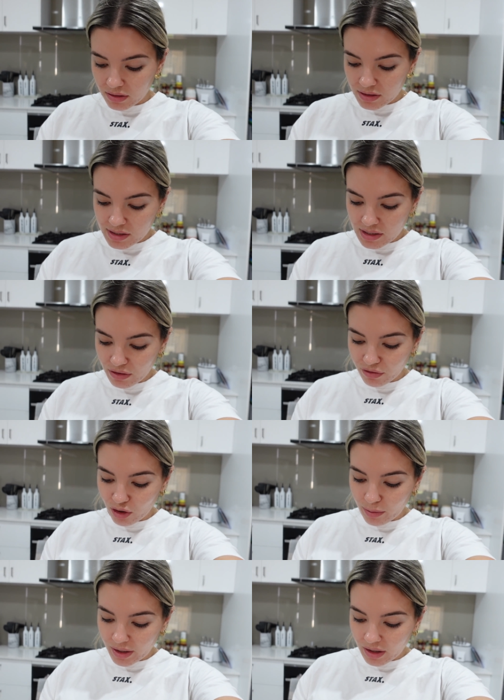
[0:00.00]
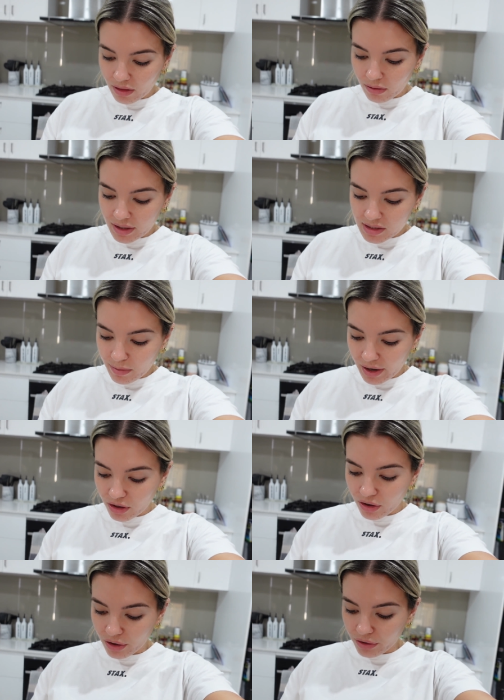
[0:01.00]
sit for a bit, otherwise it might
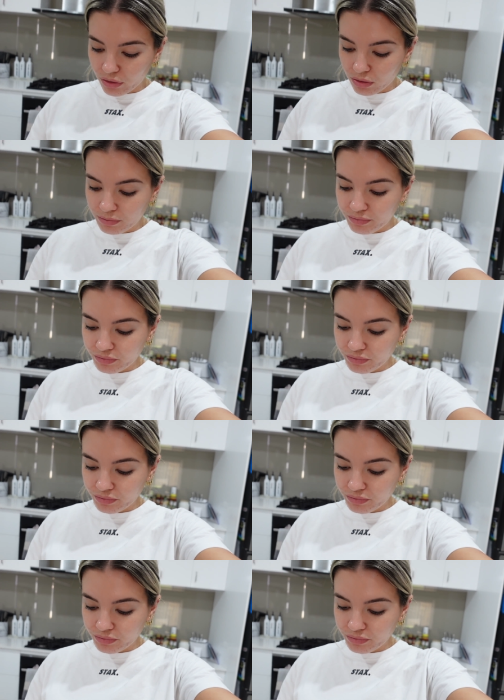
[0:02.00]
curdle.